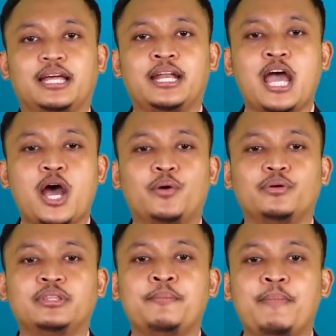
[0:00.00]

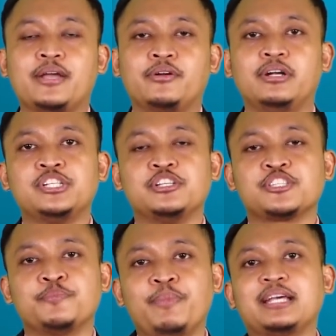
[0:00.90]
now the
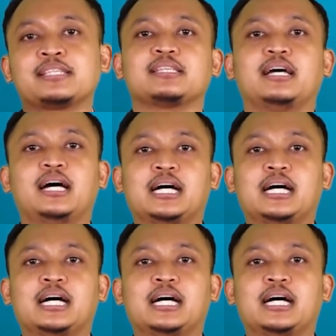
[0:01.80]
migrations makes